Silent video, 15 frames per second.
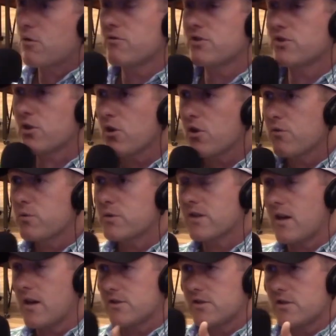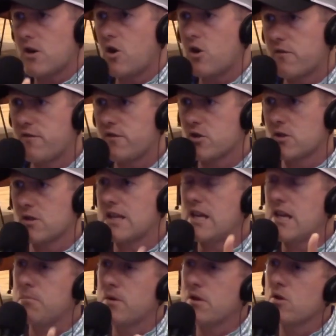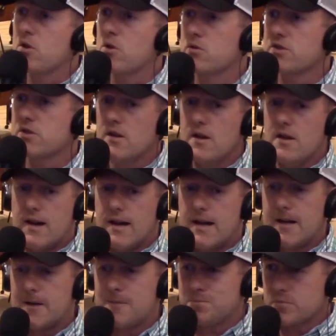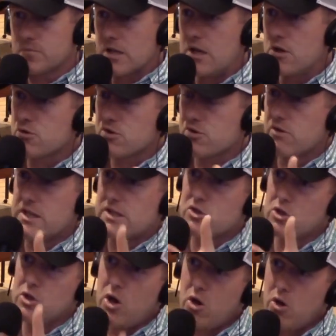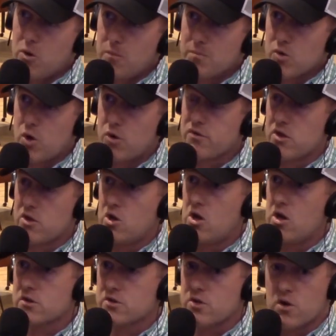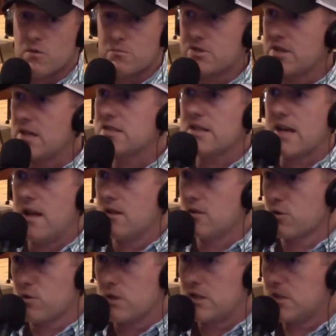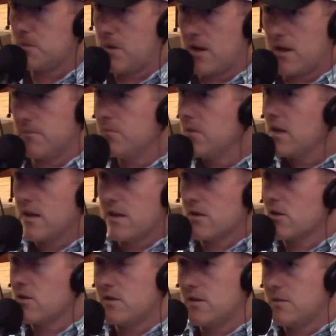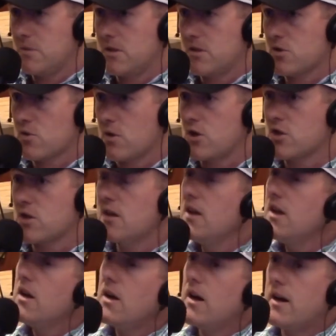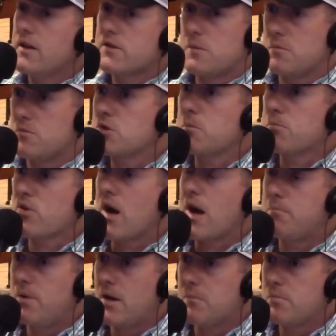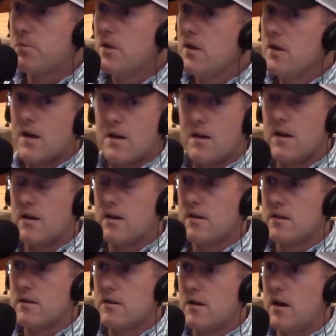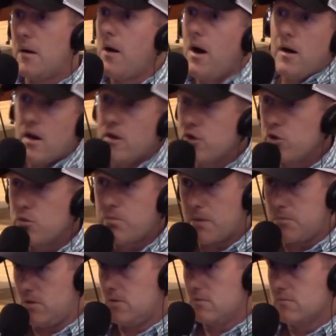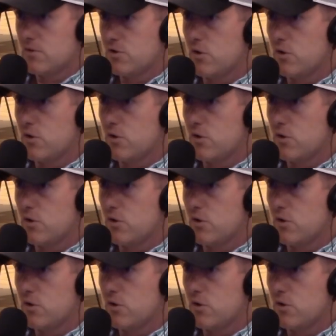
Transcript: Reserve was constantly artificially keeping those interest rates low over the long term since Alan Greenspan in the Clinton administration to prop up a new bubble. So